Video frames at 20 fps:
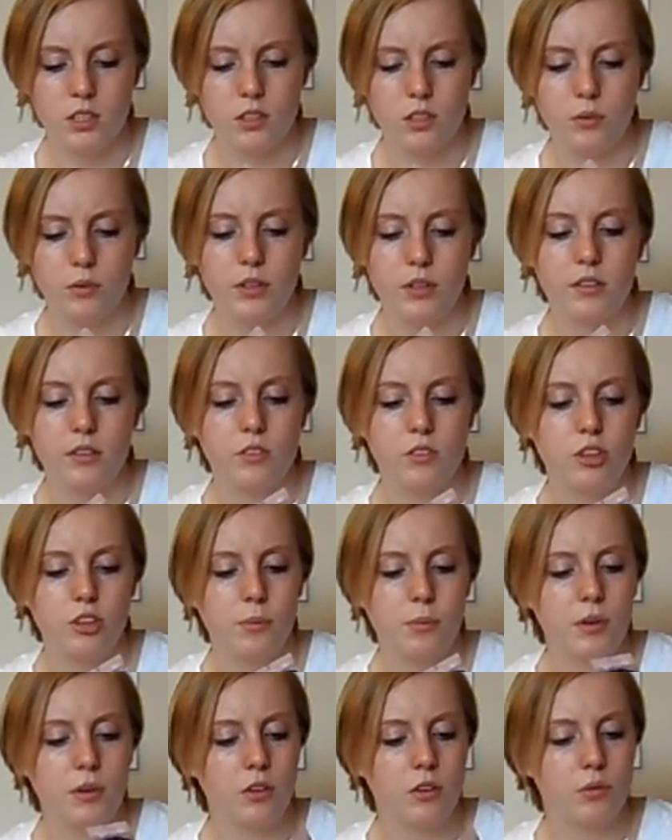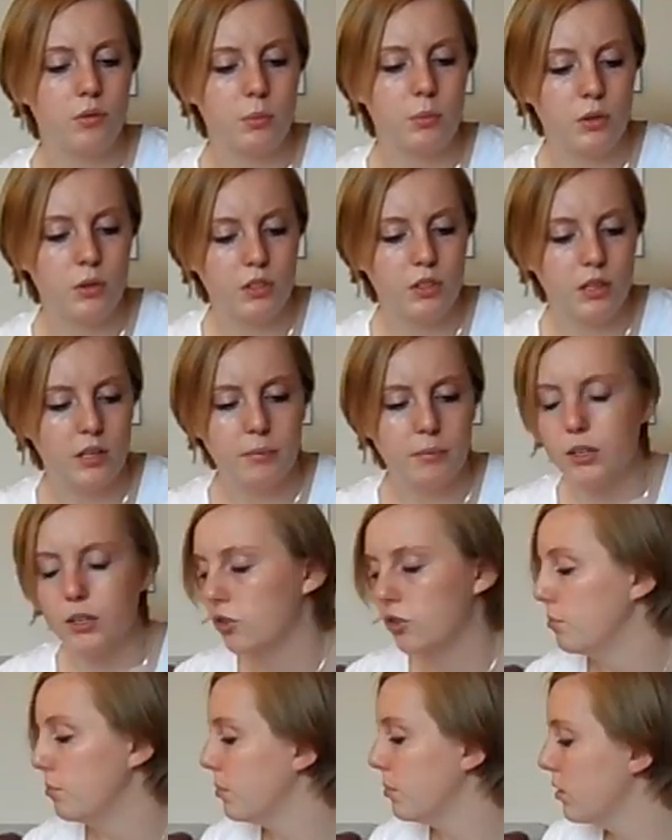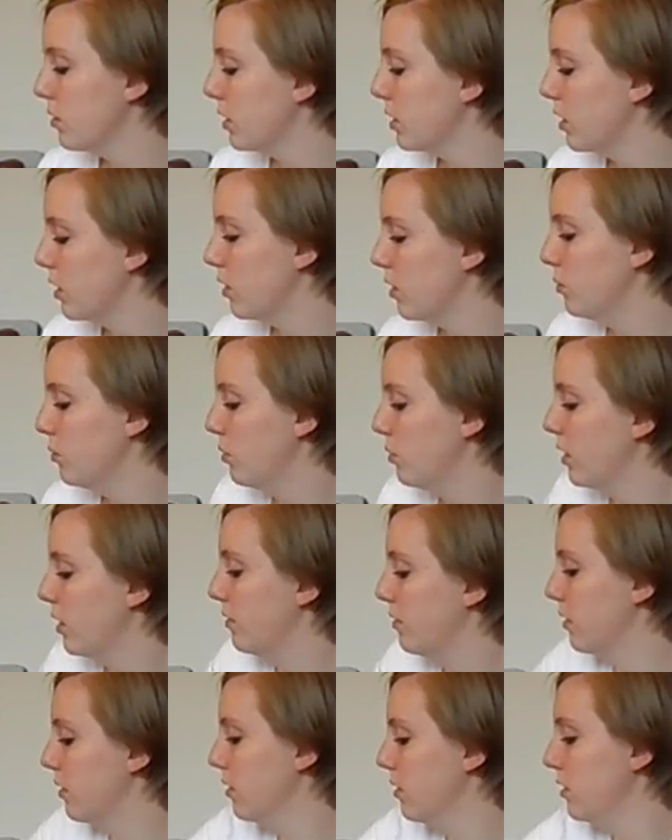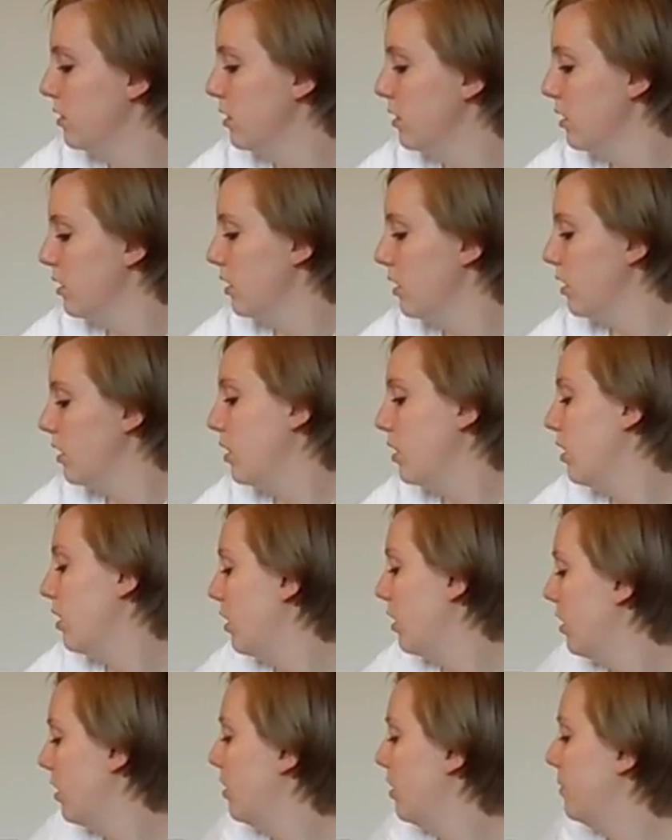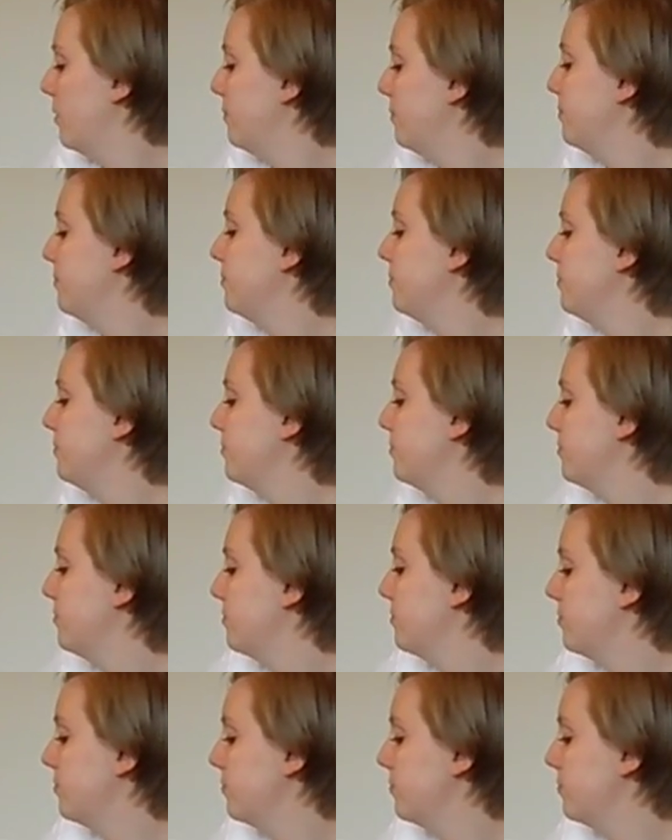I don't know why it's in German because we bought it in Belgium, but you know, whatever.